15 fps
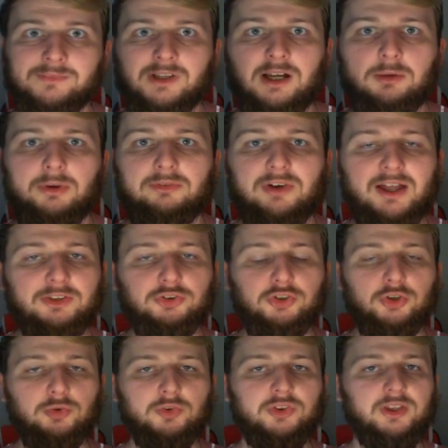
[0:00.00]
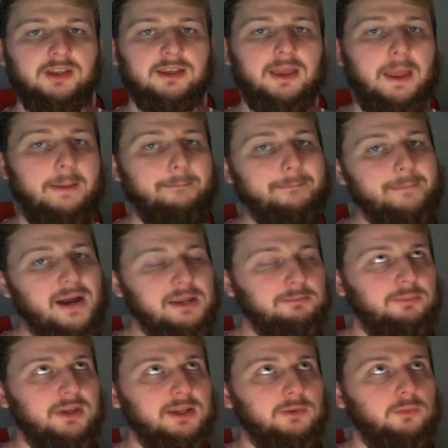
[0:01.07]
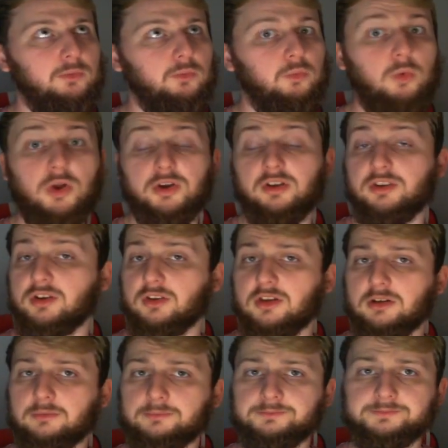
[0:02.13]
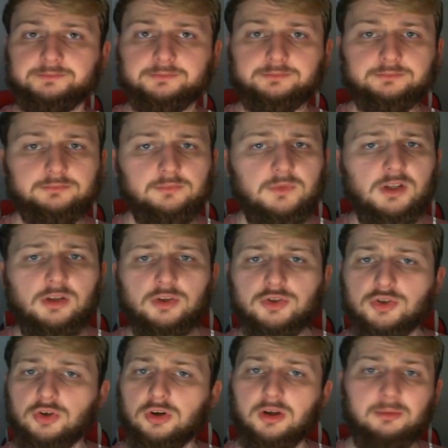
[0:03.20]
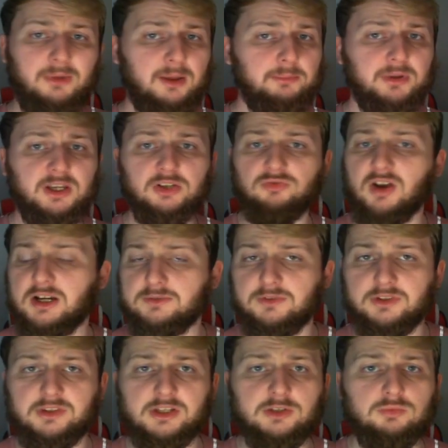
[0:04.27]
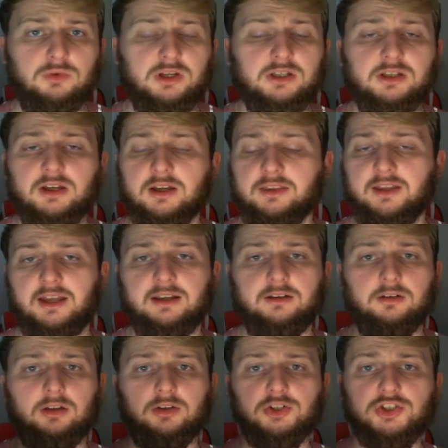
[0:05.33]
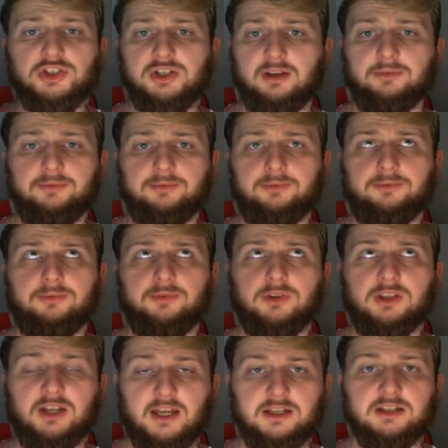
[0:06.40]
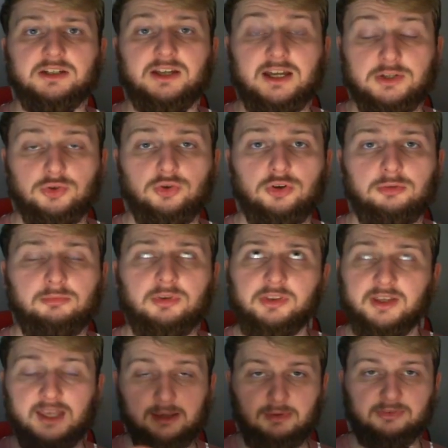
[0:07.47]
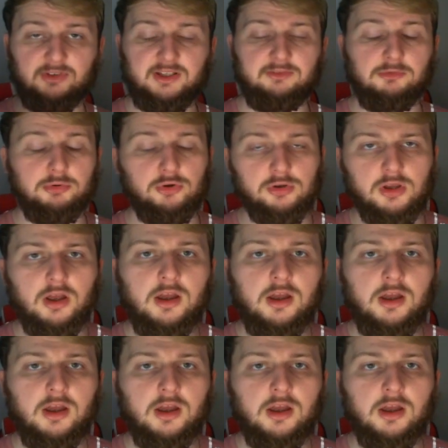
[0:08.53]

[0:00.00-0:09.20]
However, I do think it might be one or the other. So it might be Rashford this week and then Sheffield United at home, the game after Liverpool.